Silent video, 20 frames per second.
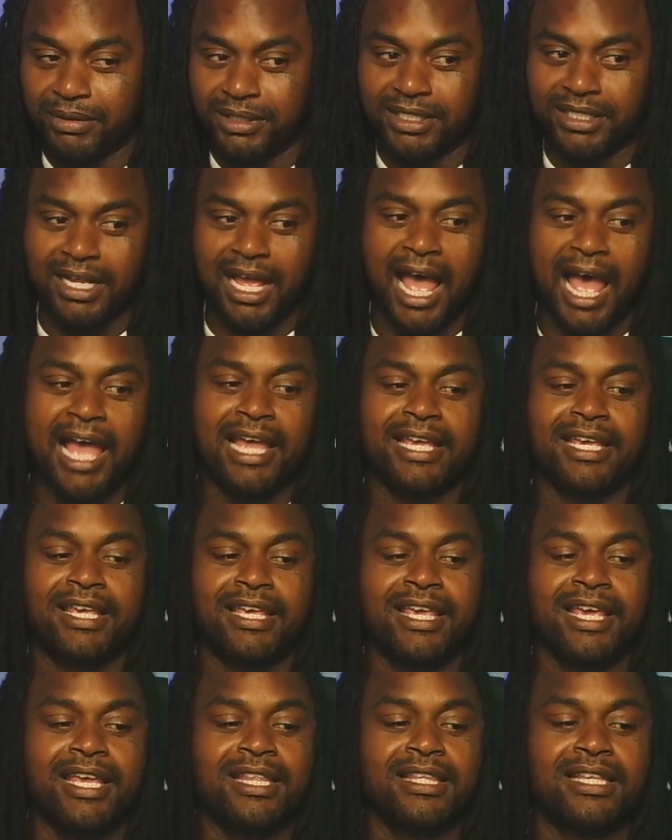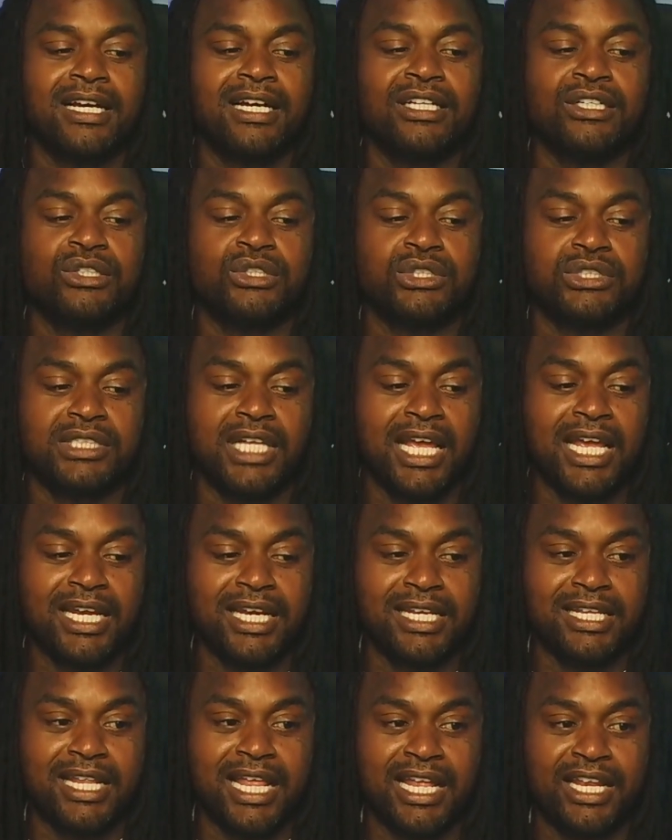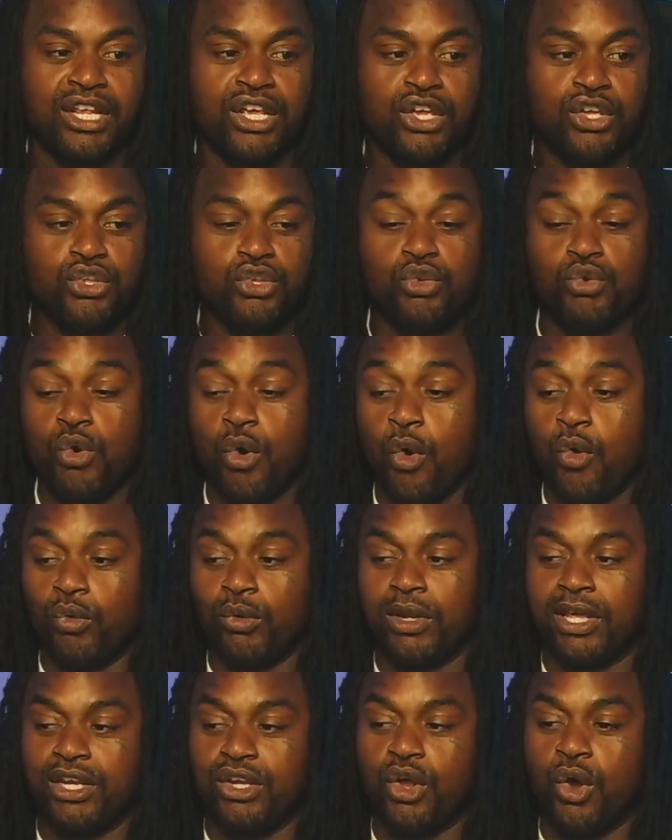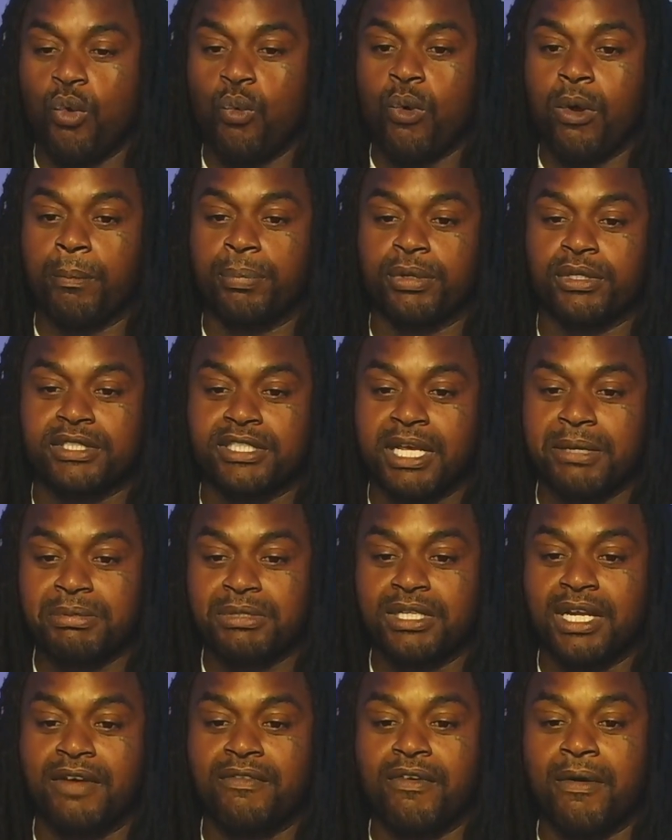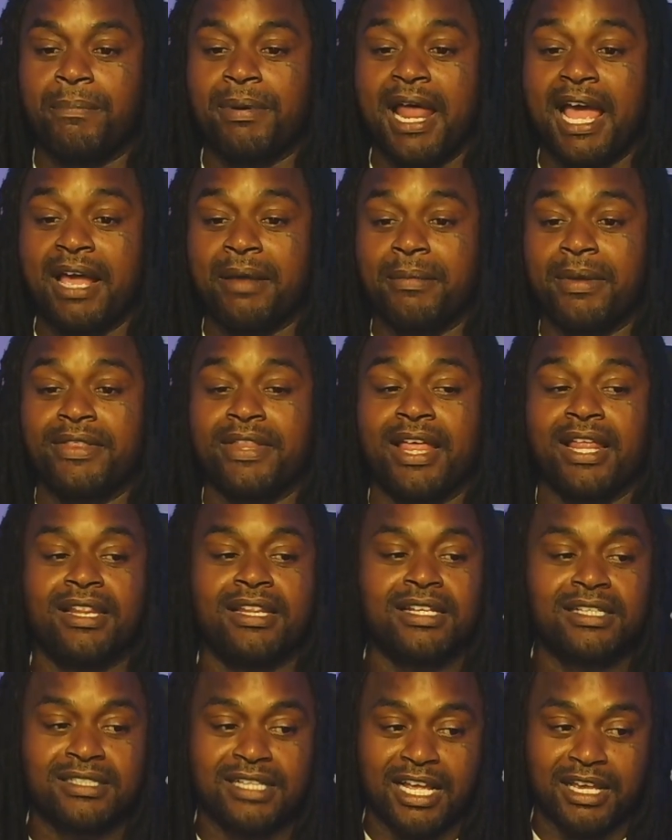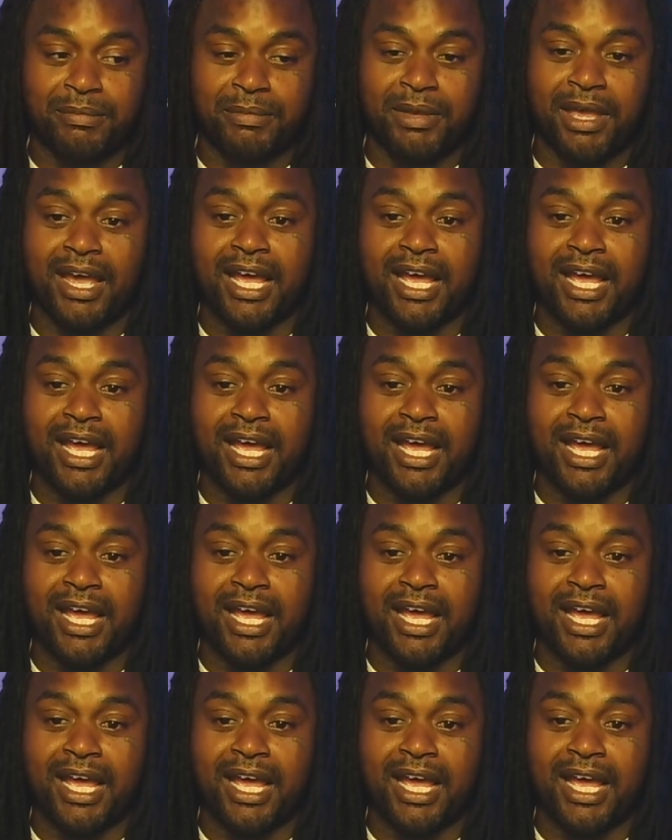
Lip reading: But I get the understanding that you only know one perception of a black man that looks like me.